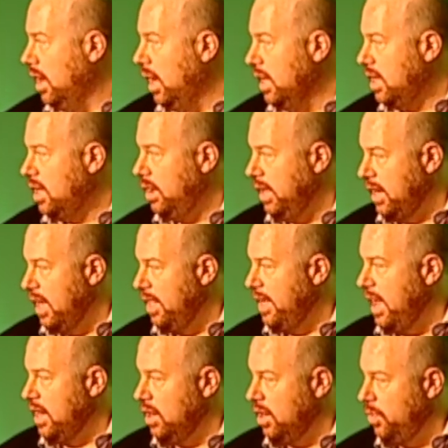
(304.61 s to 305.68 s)
You click on
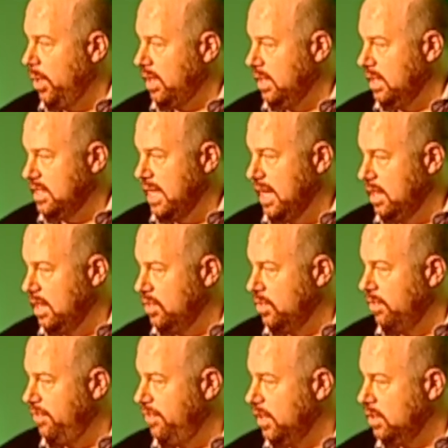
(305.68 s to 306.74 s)
that, you're quickly taken to
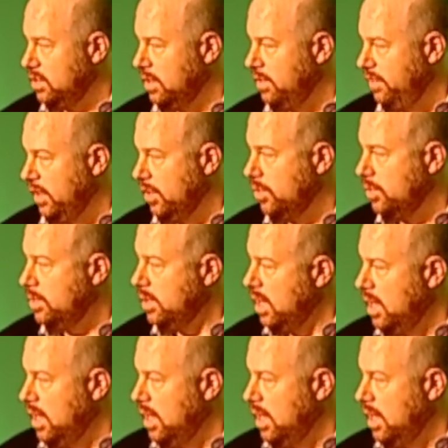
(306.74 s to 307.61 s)
a filtered view